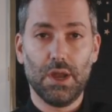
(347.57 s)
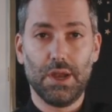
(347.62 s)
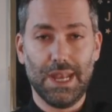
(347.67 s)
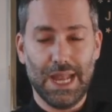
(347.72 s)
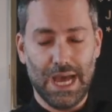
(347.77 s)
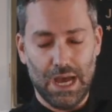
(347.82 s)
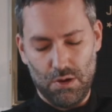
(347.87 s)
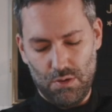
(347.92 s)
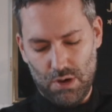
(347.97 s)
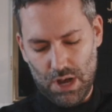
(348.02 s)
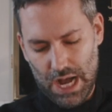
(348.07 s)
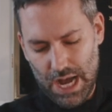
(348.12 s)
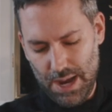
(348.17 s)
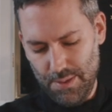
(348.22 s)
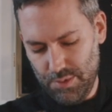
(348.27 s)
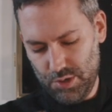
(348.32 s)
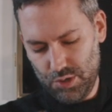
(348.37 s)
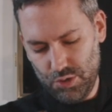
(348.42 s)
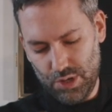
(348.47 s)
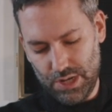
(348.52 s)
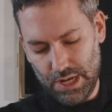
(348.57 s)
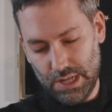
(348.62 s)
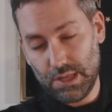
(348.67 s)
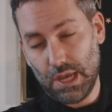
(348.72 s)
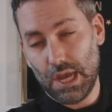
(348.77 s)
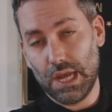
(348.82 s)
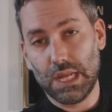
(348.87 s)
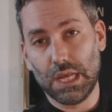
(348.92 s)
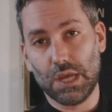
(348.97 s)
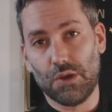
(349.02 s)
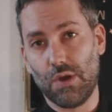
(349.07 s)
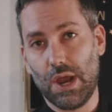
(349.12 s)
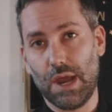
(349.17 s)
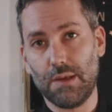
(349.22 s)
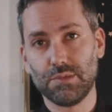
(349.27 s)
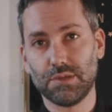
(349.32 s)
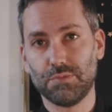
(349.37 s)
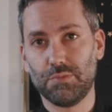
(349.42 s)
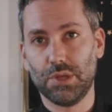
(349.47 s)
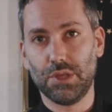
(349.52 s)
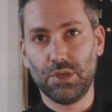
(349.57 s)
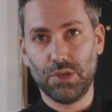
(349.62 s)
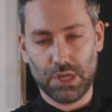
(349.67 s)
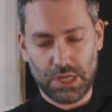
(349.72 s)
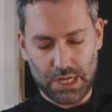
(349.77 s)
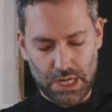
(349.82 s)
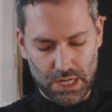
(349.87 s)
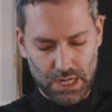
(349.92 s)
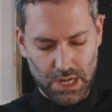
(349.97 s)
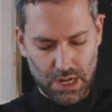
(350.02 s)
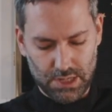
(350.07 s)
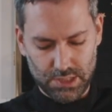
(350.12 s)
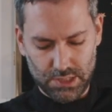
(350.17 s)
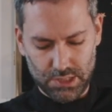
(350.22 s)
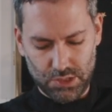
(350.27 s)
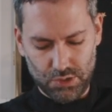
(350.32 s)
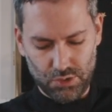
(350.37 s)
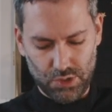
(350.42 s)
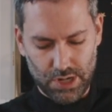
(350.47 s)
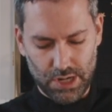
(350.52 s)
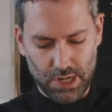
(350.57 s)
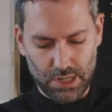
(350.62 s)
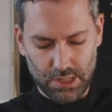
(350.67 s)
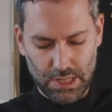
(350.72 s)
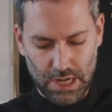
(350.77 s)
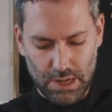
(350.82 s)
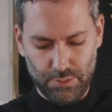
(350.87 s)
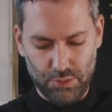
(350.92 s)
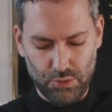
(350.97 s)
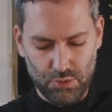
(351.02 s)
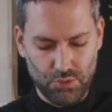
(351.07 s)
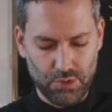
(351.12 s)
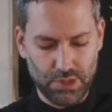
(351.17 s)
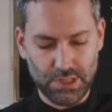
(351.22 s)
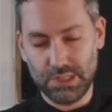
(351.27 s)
Now I'm doing it 80 grams, but you can guys do it at double.